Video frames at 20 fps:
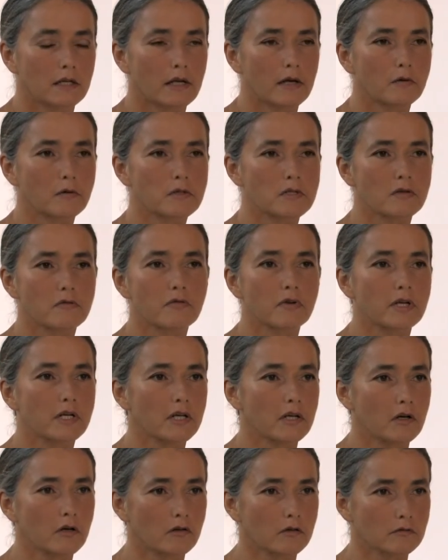It was a
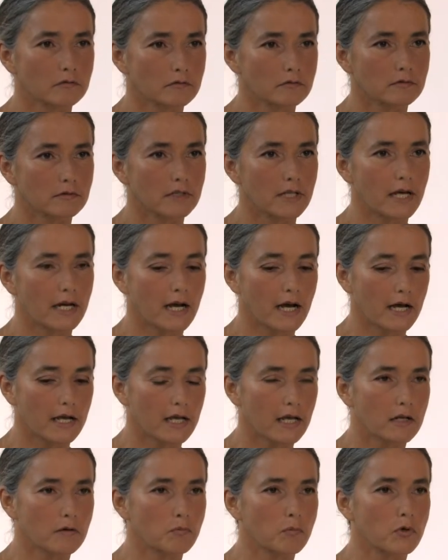video that I
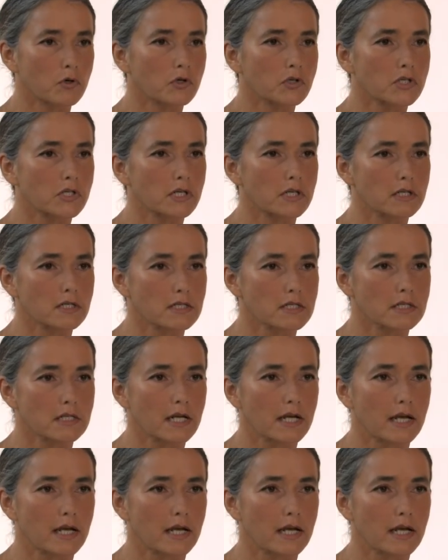had purchased